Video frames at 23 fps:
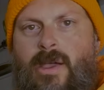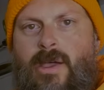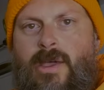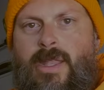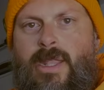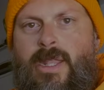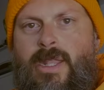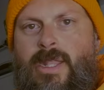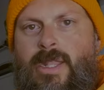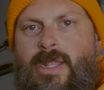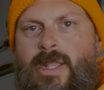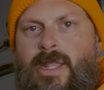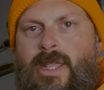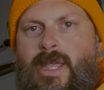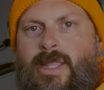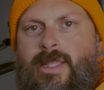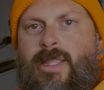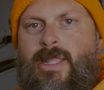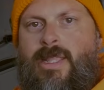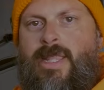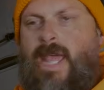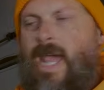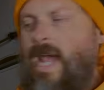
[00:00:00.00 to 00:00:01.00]
on. I need to
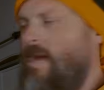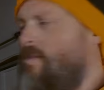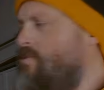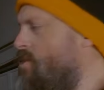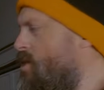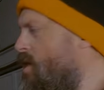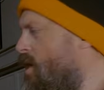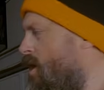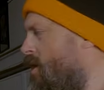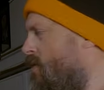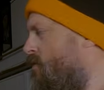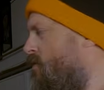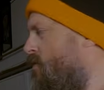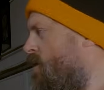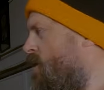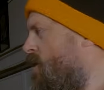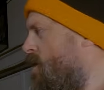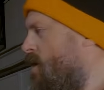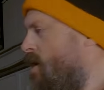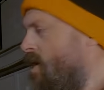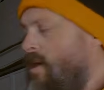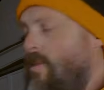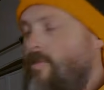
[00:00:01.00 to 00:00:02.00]
cut the tabs off
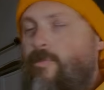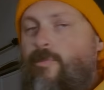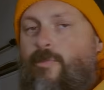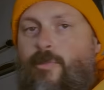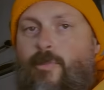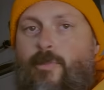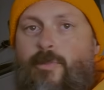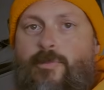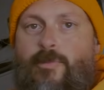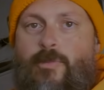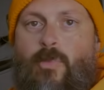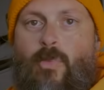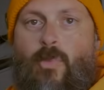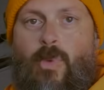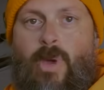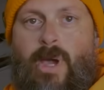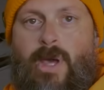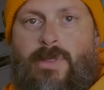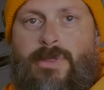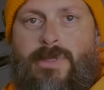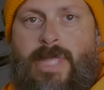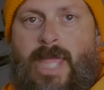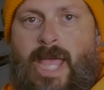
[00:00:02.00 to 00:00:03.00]
and
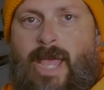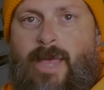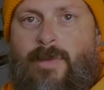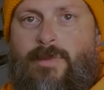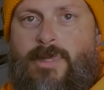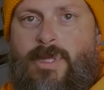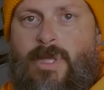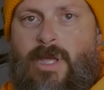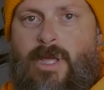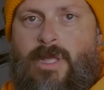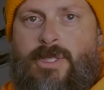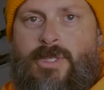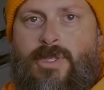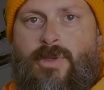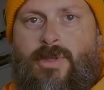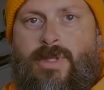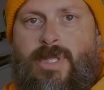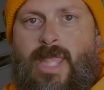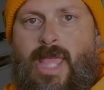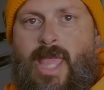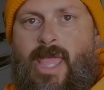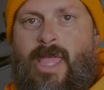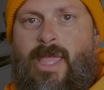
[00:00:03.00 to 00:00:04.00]
weld tabs on. So a
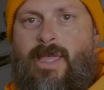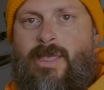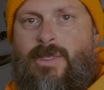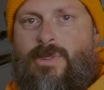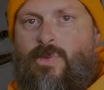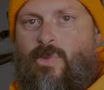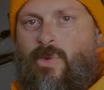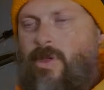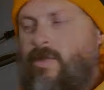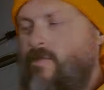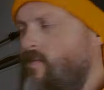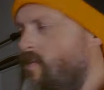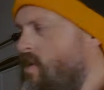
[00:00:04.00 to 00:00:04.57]
tank is one